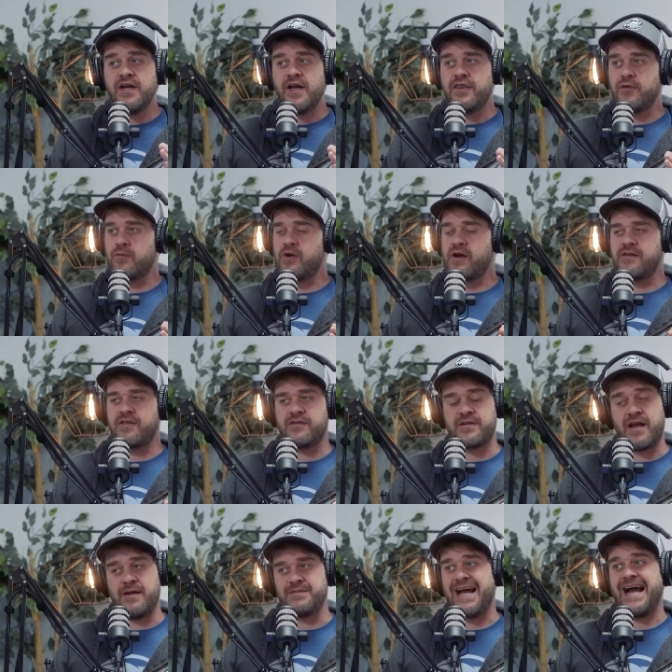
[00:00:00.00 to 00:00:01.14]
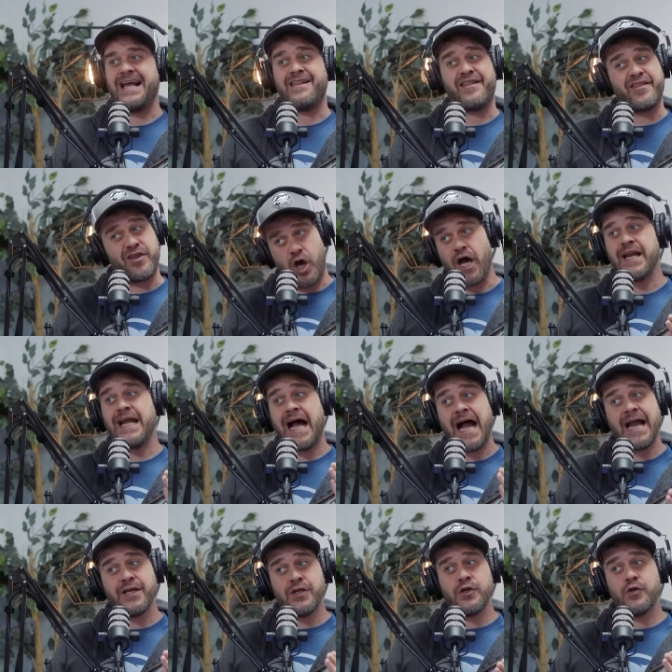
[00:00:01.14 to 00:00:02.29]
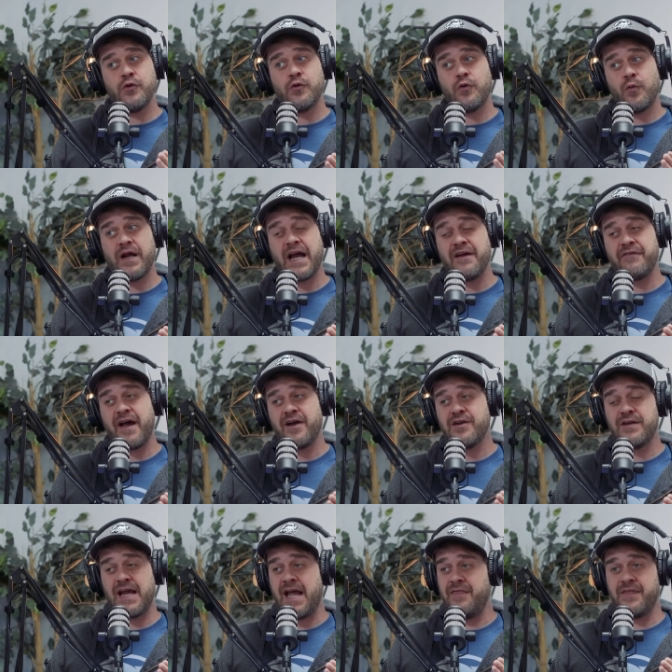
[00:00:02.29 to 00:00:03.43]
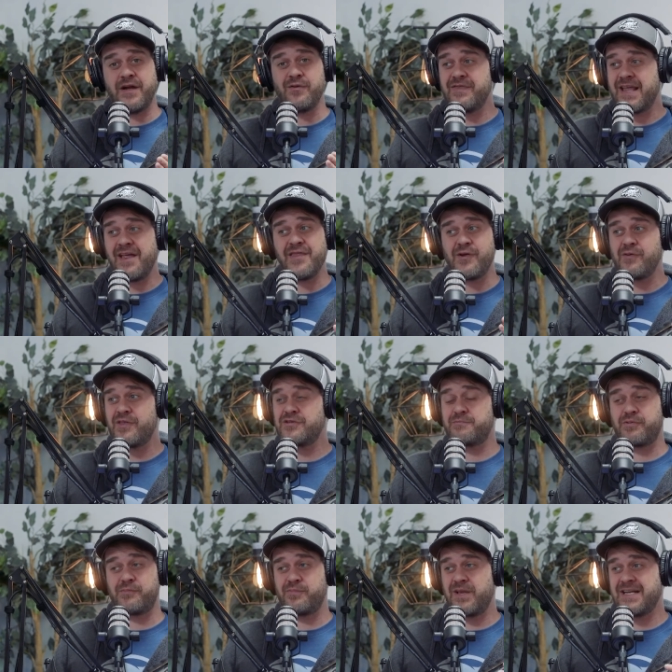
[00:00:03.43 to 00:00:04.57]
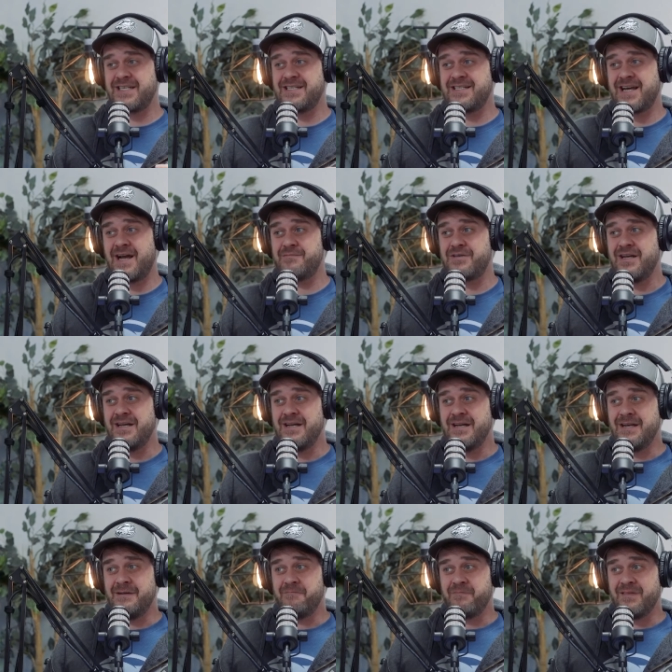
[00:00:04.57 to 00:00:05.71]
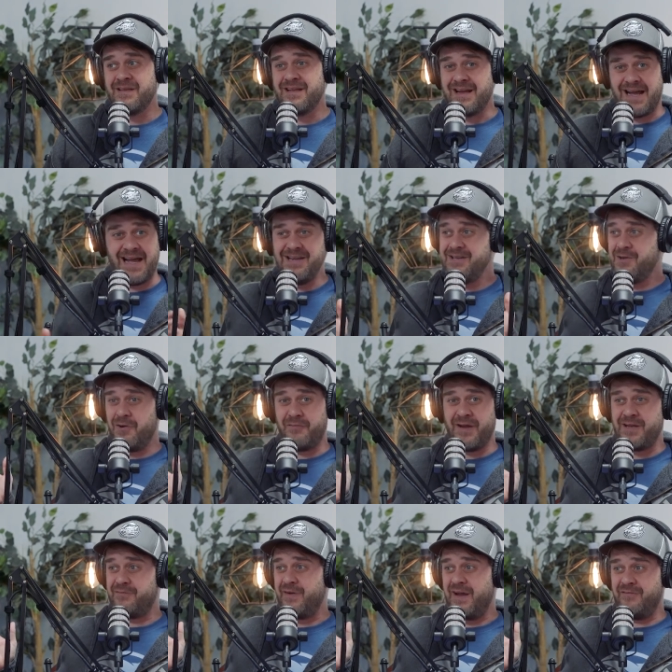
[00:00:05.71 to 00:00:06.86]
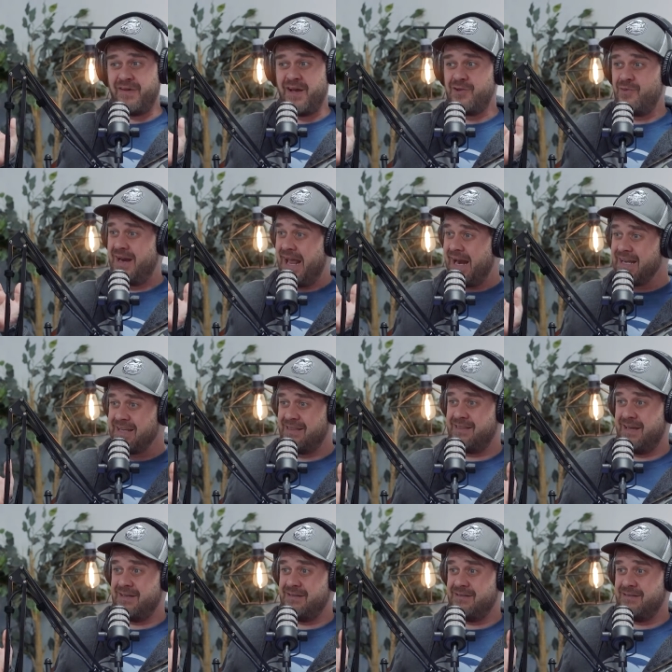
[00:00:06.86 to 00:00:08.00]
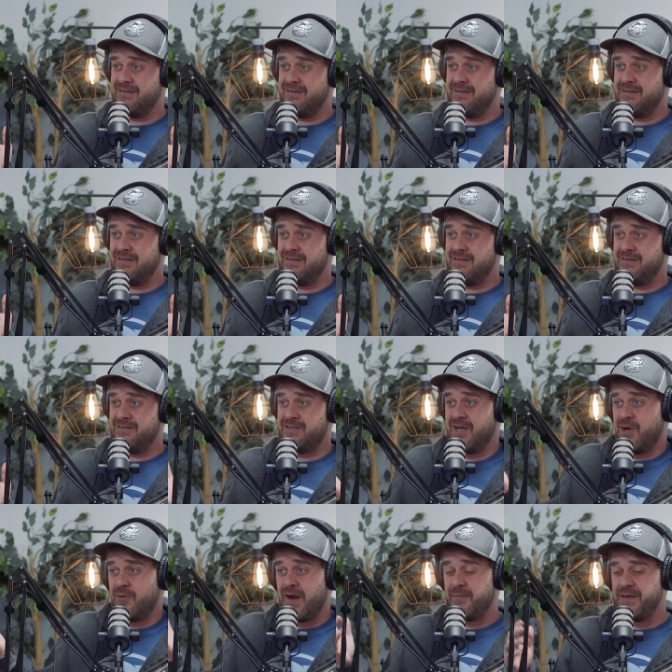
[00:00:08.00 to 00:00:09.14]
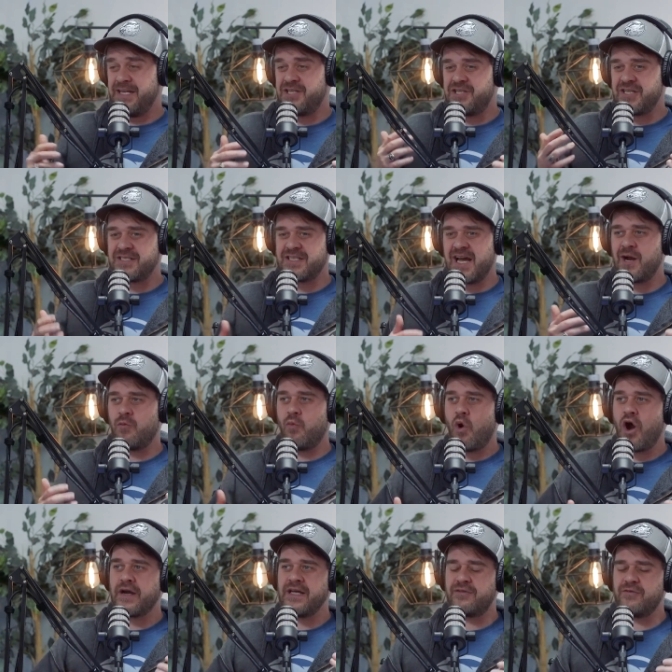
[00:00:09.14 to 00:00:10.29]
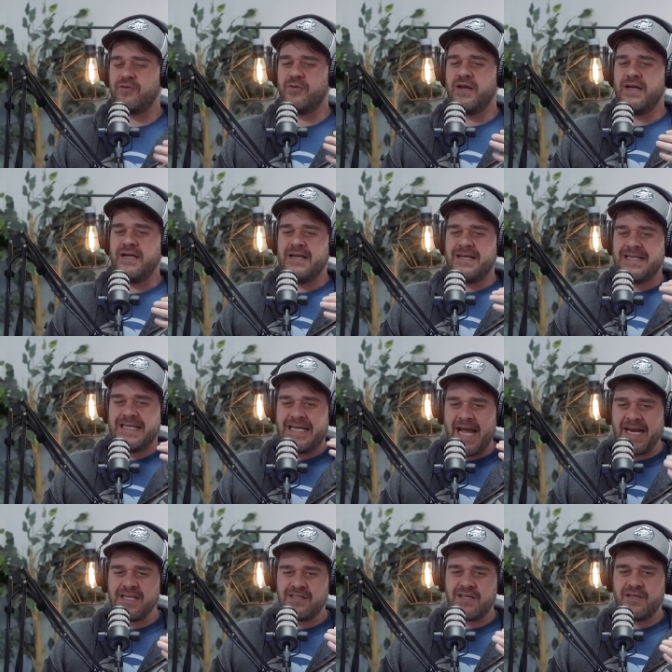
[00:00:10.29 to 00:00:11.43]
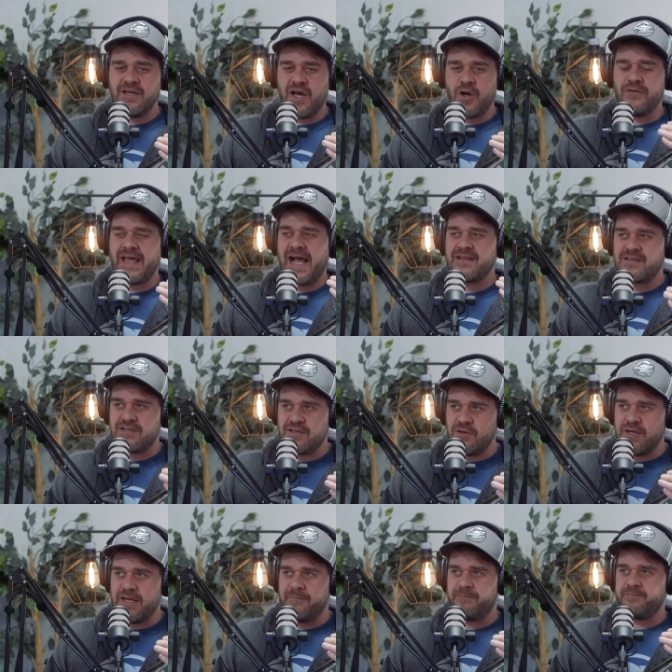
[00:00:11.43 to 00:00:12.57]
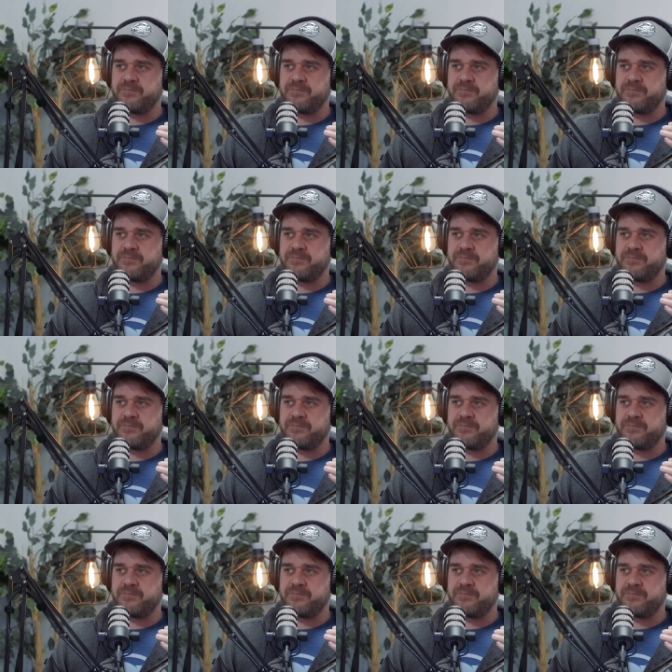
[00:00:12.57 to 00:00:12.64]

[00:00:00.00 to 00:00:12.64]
There were other times I thought I knew what I valued, yeah. and there then there were those perplexing times. I didn't know if I could find value in anything. Yeah. So, I mean, it's just kind of walking through, getting to know that student.